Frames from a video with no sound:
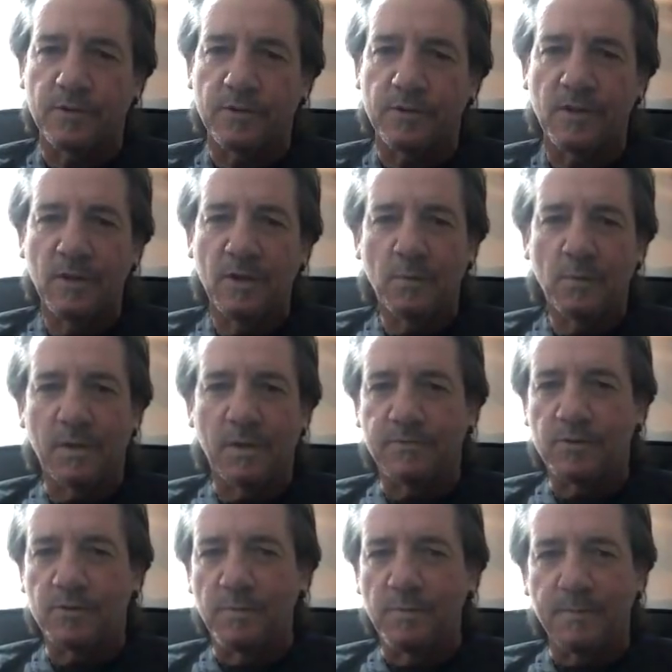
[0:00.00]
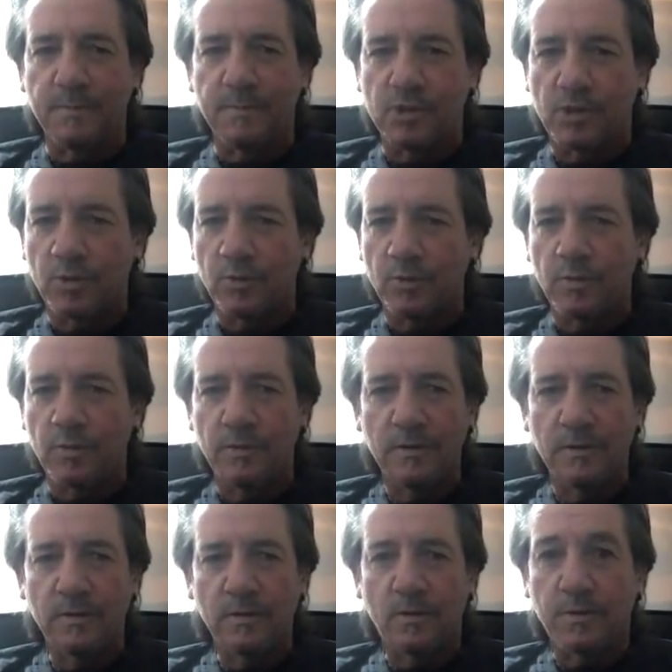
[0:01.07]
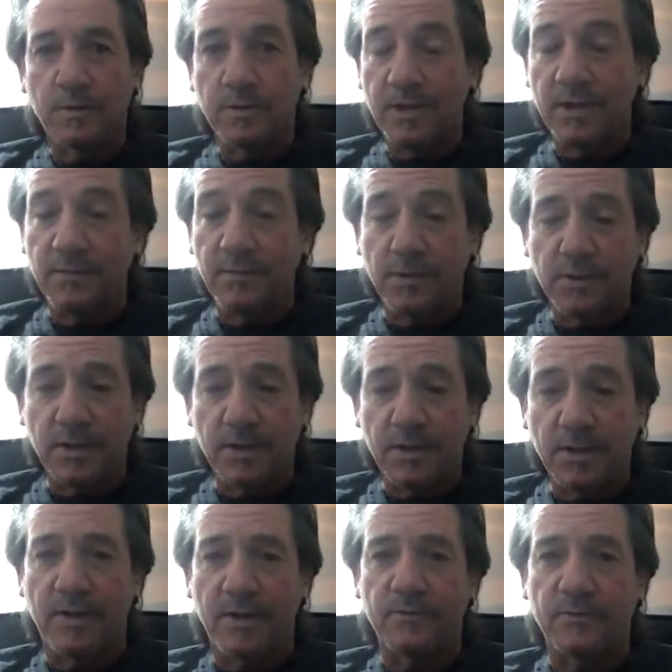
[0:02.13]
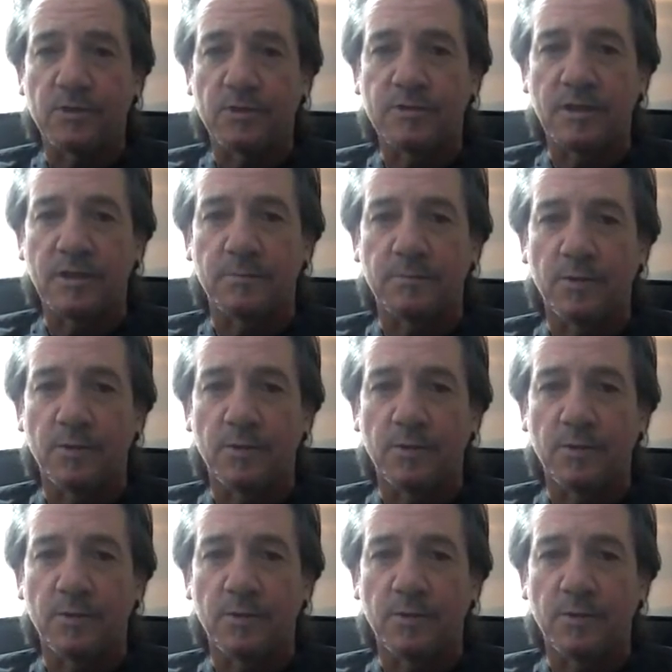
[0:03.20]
We'd have maybe 2 or even 3 bad results in a month,